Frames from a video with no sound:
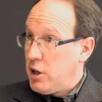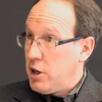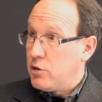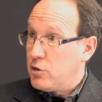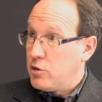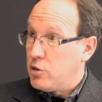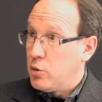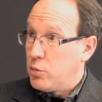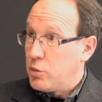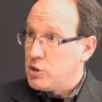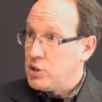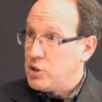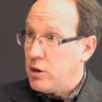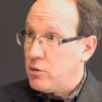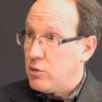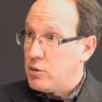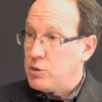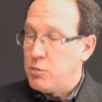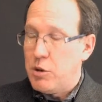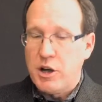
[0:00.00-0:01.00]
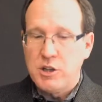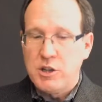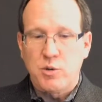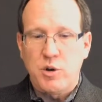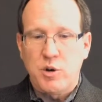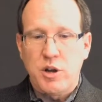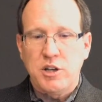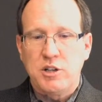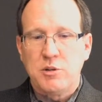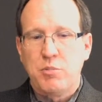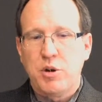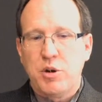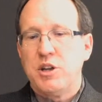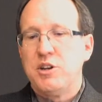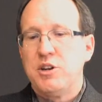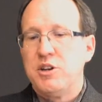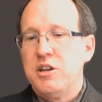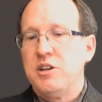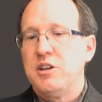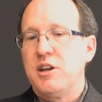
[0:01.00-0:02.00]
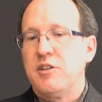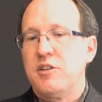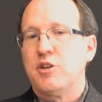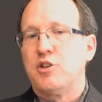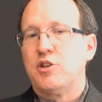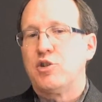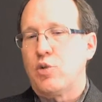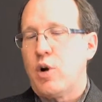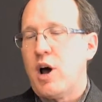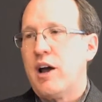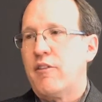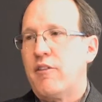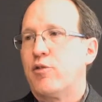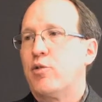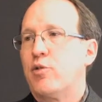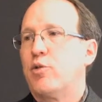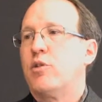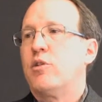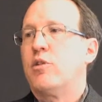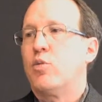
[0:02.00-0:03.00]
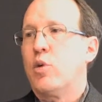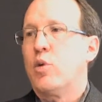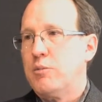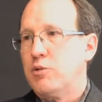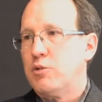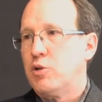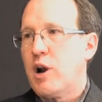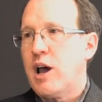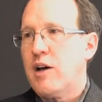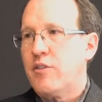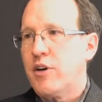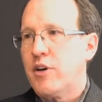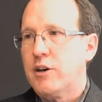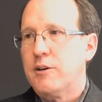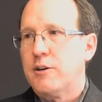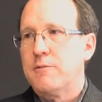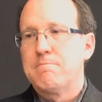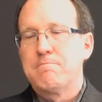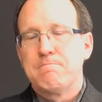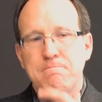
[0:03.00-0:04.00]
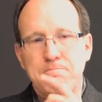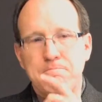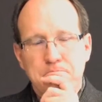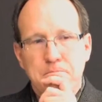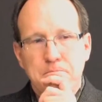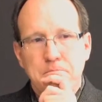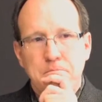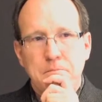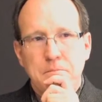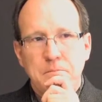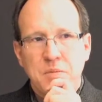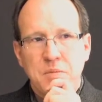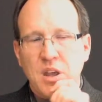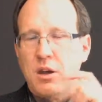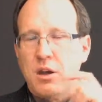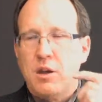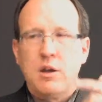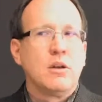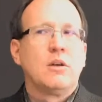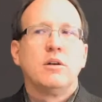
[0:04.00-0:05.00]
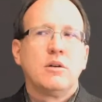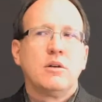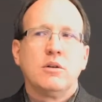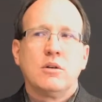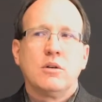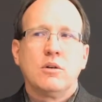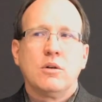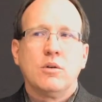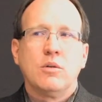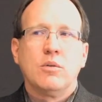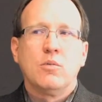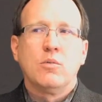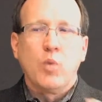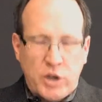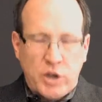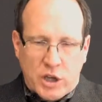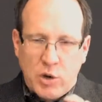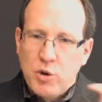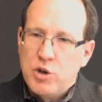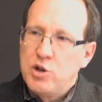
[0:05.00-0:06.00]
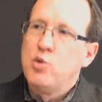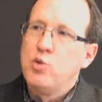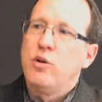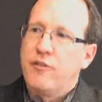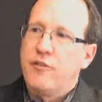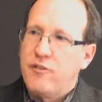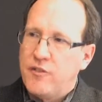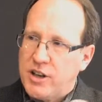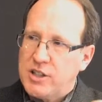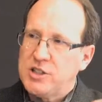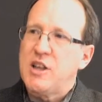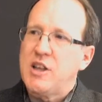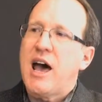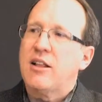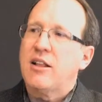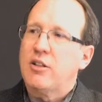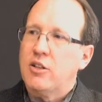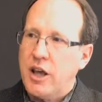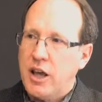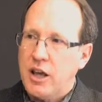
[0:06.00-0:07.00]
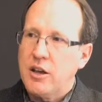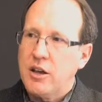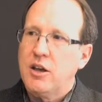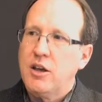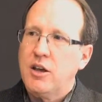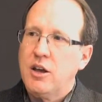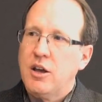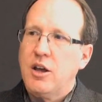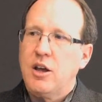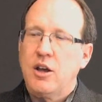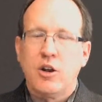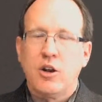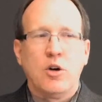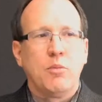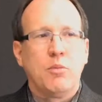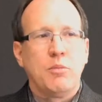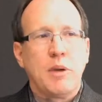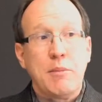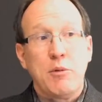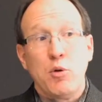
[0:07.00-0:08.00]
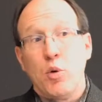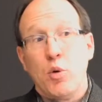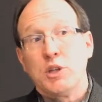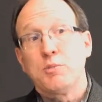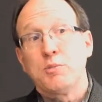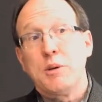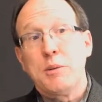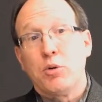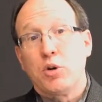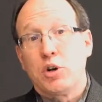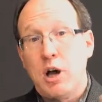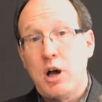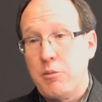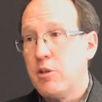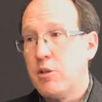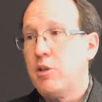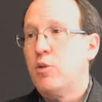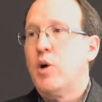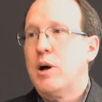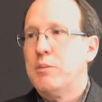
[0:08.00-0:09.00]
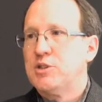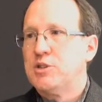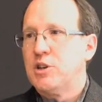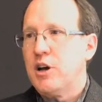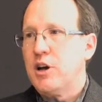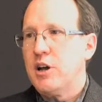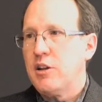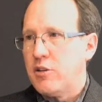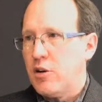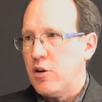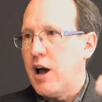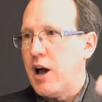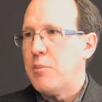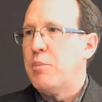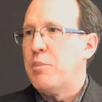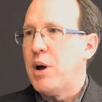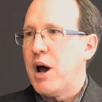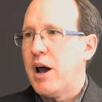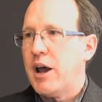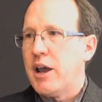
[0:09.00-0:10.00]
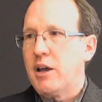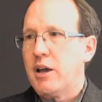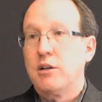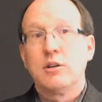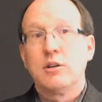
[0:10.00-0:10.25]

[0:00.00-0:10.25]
your 2% response rate, but you didn't get the drive through to the web traffic. What can we do to fix that link? Maybe once people come to the website, they're not buying.